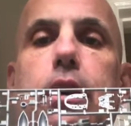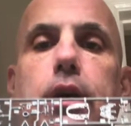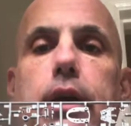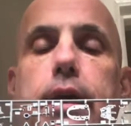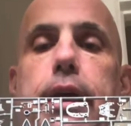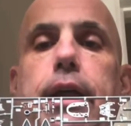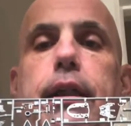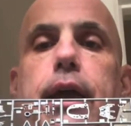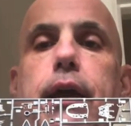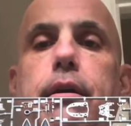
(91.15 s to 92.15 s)

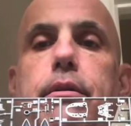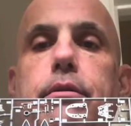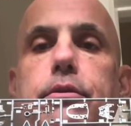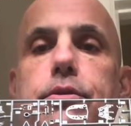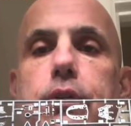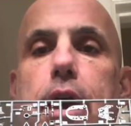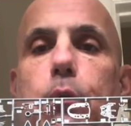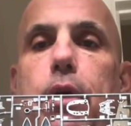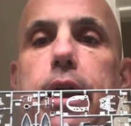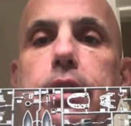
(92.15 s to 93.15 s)
and so that
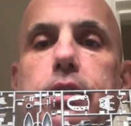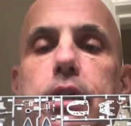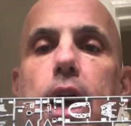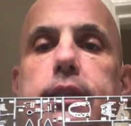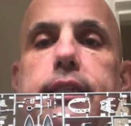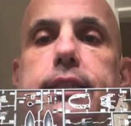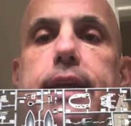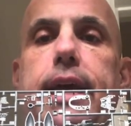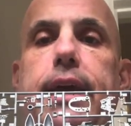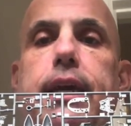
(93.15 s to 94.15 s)
way it does not
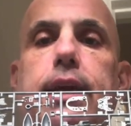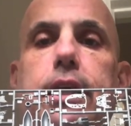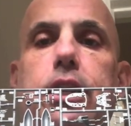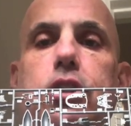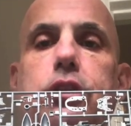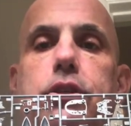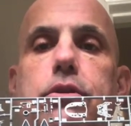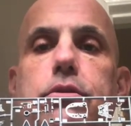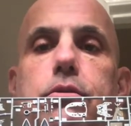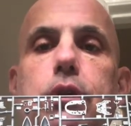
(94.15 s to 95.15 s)
stick
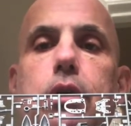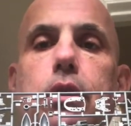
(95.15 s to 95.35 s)
to